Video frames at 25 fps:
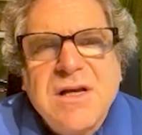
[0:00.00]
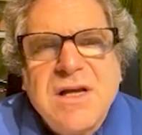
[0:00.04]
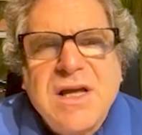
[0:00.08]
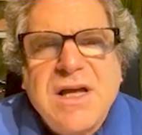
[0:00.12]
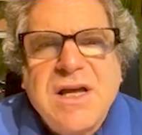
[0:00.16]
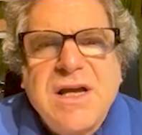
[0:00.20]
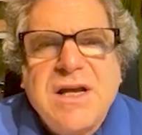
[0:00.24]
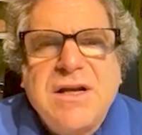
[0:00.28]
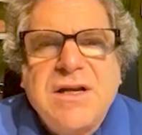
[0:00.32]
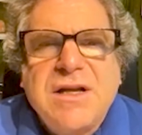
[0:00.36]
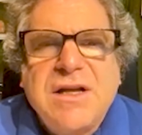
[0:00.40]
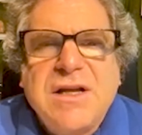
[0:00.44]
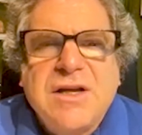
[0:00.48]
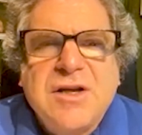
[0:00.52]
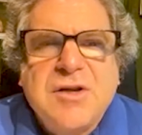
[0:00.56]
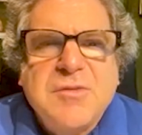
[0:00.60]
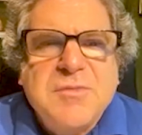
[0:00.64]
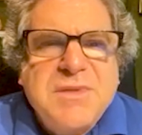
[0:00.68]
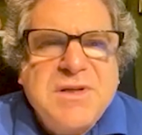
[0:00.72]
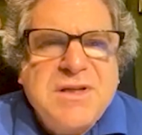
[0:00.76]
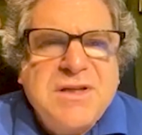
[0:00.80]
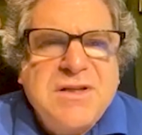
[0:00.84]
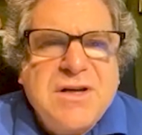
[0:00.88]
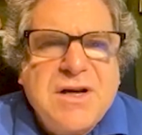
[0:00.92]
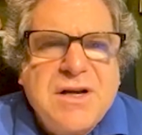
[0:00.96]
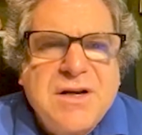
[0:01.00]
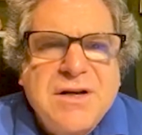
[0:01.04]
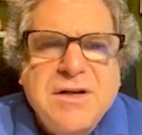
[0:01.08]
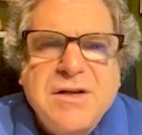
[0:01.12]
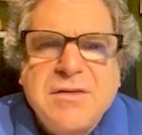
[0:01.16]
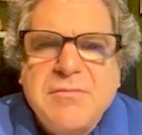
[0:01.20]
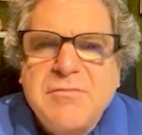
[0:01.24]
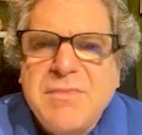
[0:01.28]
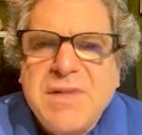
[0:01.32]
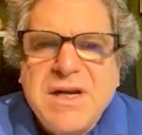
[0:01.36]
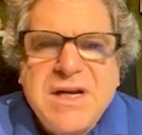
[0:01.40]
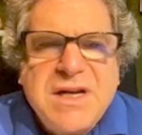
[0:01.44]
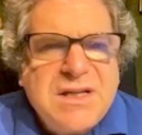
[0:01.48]
And it could be done
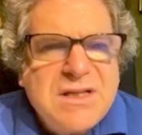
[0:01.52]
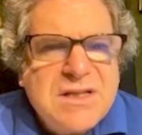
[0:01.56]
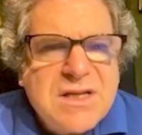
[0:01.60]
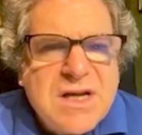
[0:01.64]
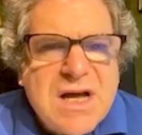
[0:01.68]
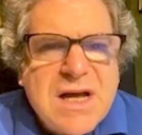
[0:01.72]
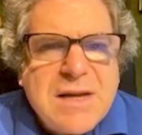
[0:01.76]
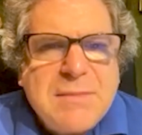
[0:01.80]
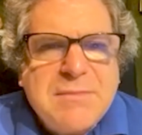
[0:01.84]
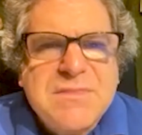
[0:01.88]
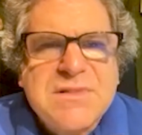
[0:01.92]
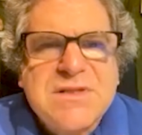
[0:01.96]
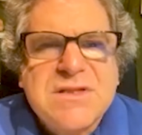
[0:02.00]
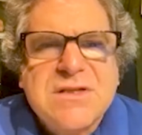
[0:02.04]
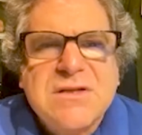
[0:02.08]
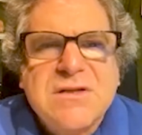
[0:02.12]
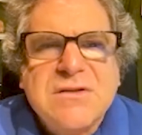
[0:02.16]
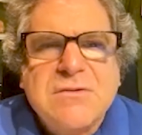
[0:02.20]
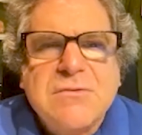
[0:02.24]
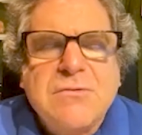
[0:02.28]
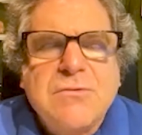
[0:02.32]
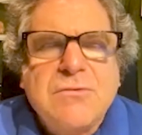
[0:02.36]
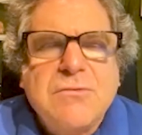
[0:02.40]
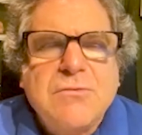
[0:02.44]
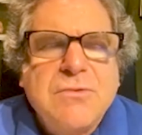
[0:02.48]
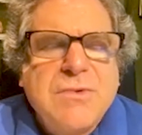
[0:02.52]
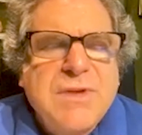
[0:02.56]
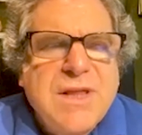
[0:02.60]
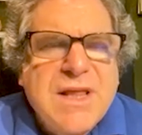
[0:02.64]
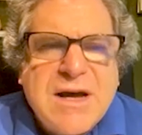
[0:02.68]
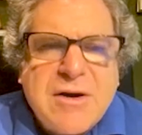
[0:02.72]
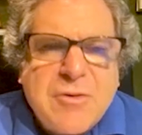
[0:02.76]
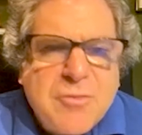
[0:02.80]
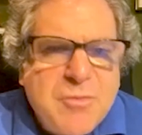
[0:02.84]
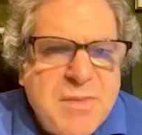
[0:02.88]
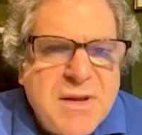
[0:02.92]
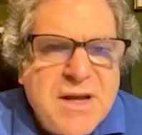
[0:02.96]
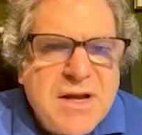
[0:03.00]
many times
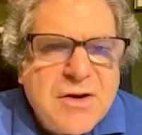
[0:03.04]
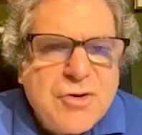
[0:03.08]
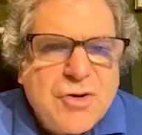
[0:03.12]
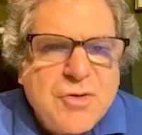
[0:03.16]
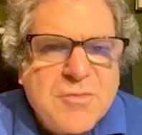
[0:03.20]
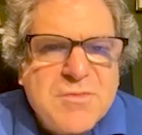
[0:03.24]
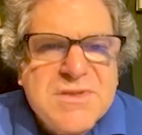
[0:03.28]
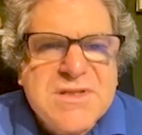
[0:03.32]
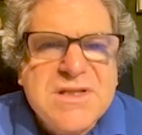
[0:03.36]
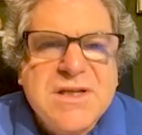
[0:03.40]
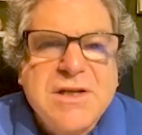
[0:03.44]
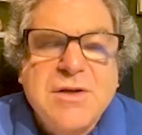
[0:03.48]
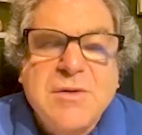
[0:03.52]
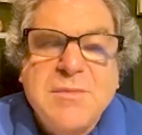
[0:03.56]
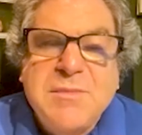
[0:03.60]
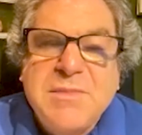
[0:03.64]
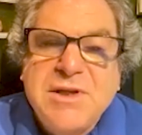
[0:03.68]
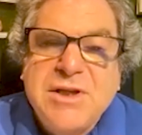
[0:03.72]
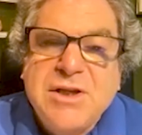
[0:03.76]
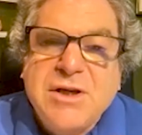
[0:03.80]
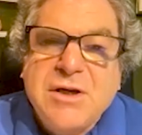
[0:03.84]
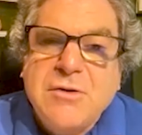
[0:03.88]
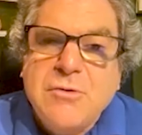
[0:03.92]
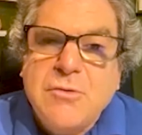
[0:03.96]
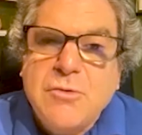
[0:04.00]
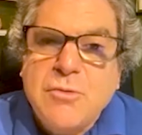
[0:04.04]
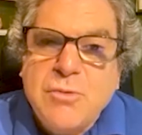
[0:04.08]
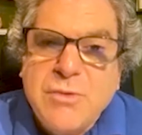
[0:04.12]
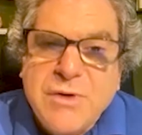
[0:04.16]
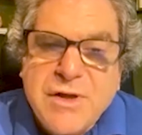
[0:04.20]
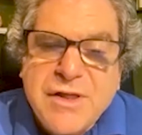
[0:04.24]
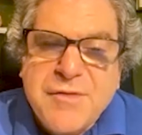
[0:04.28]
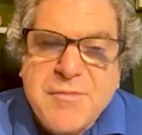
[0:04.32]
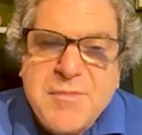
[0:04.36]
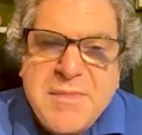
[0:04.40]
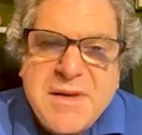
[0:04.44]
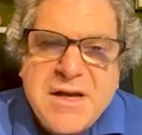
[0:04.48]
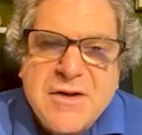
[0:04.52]
without bankruptcy. It could be done
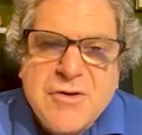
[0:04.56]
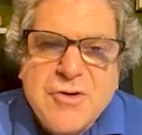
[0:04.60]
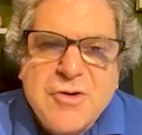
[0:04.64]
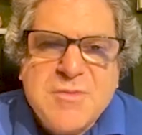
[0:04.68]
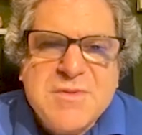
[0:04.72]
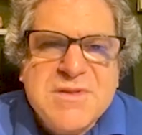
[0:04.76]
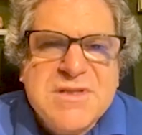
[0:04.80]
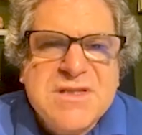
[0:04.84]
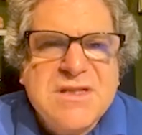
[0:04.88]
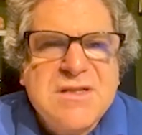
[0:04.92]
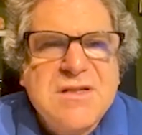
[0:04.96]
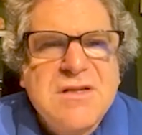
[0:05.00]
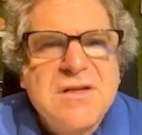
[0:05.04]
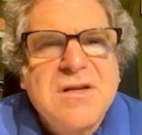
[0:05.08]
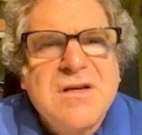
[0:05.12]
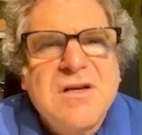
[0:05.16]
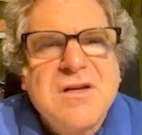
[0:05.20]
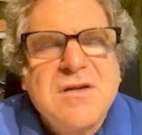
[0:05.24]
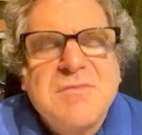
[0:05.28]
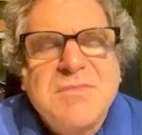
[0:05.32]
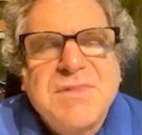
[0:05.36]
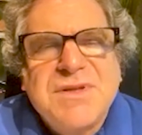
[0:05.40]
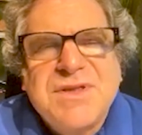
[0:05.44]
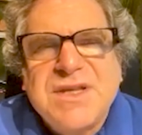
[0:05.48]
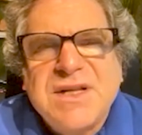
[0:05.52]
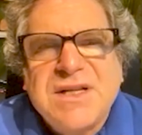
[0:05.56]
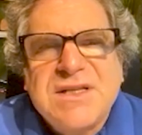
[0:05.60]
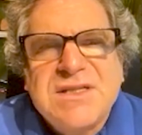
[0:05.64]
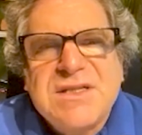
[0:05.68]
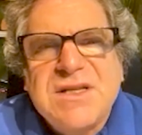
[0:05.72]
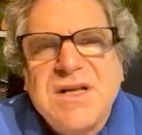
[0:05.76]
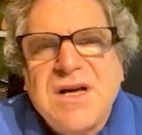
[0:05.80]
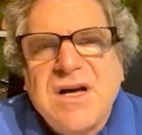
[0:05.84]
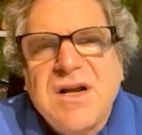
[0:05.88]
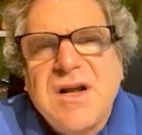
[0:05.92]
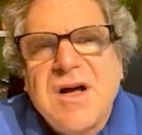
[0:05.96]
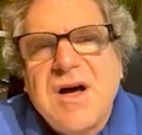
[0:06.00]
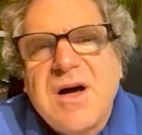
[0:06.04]
with bankruptcy, but that's
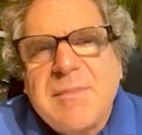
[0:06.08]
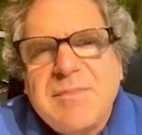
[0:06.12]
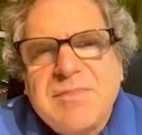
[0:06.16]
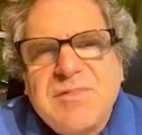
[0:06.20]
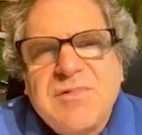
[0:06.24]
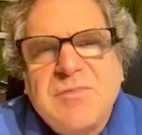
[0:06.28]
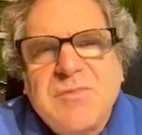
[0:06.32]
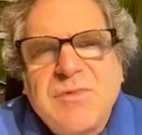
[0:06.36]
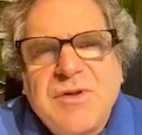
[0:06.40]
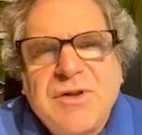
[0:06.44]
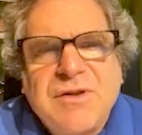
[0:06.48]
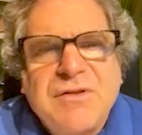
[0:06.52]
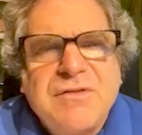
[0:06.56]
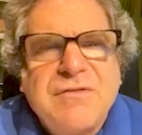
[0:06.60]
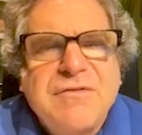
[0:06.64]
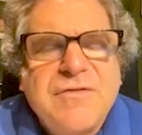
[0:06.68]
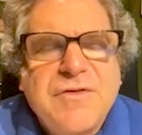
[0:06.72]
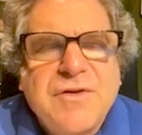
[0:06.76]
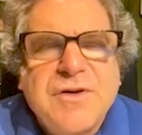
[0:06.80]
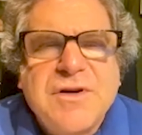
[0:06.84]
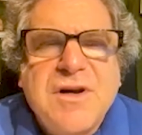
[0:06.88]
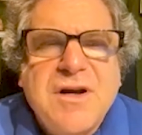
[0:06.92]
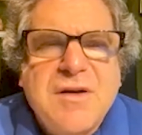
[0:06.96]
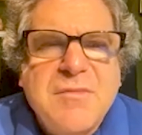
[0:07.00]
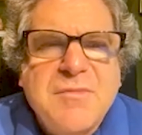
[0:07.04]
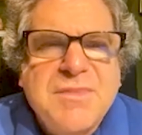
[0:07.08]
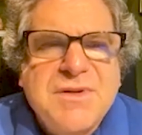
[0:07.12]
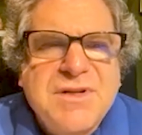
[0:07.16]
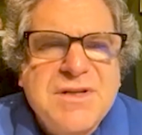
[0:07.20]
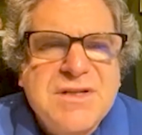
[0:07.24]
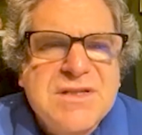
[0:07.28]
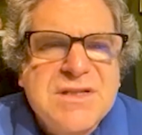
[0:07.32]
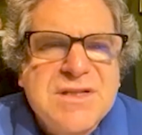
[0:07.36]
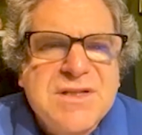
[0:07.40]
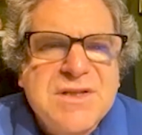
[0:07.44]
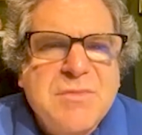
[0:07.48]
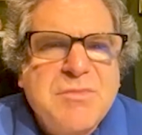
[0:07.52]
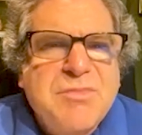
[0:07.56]
not optimal for
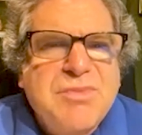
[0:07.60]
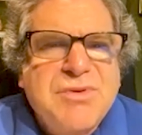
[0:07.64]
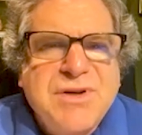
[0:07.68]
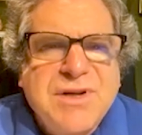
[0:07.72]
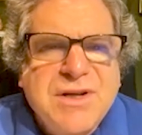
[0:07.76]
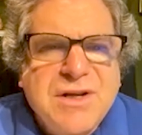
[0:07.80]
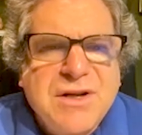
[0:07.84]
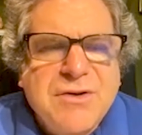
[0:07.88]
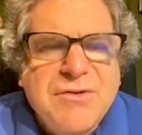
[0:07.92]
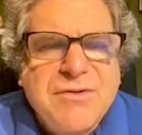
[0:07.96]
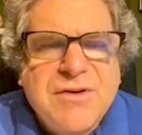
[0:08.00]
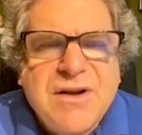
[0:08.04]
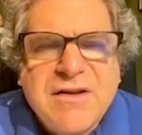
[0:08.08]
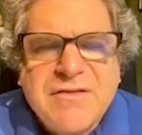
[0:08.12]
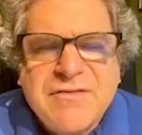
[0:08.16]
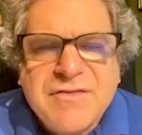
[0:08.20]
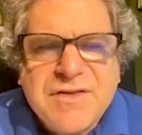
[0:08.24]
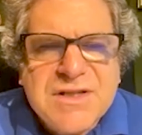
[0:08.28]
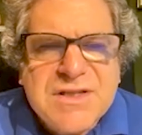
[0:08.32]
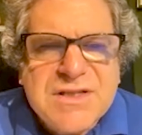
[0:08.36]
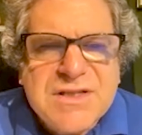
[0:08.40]
companies in the printing and graphics